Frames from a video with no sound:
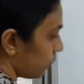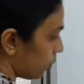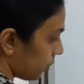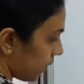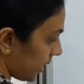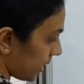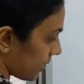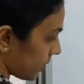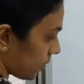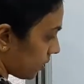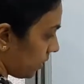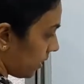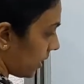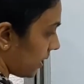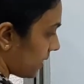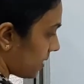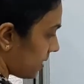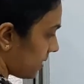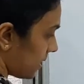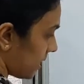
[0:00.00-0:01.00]
Ux
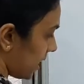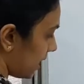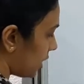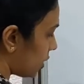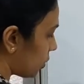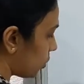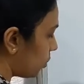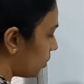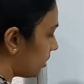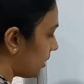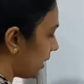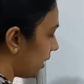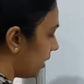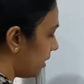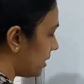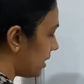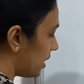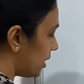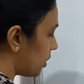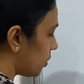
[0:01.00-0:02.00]
square is 10 root
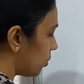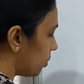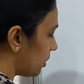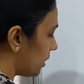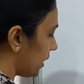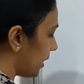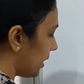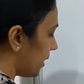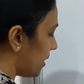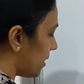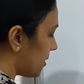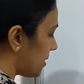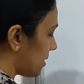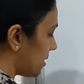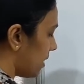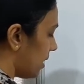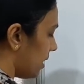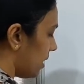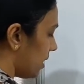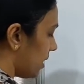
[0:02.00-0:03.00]
3. 10 root 3
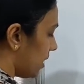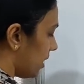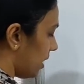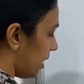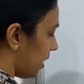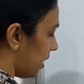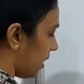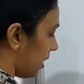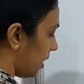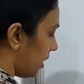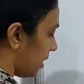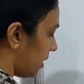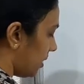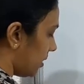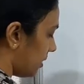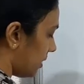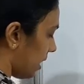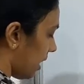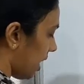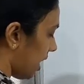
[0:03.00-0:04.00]
is
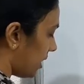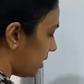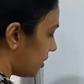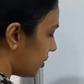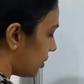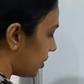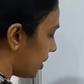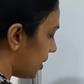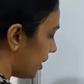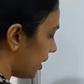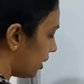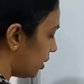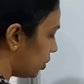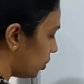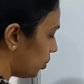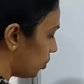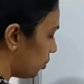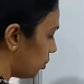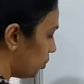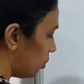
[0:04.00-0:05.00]
100
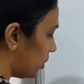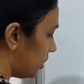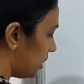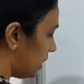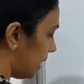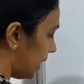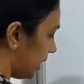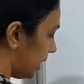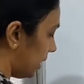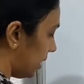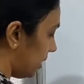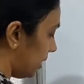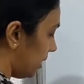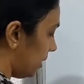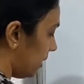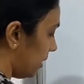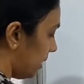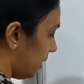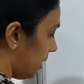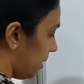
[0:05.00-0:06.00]
into
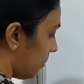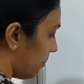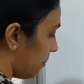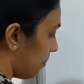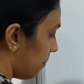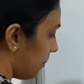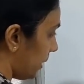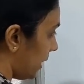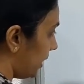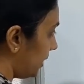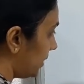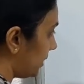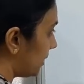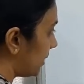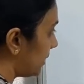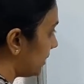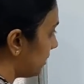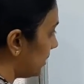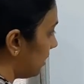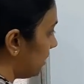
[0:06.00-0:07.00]
3
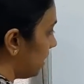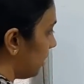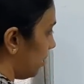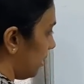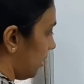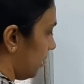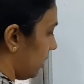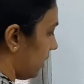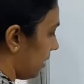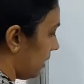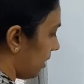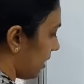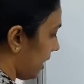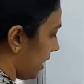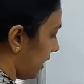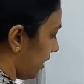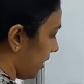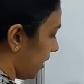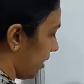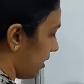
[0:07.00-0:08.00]
plus
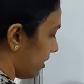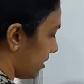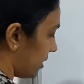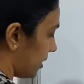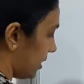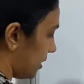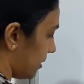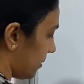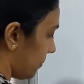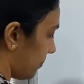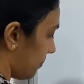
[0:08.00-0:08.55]
900.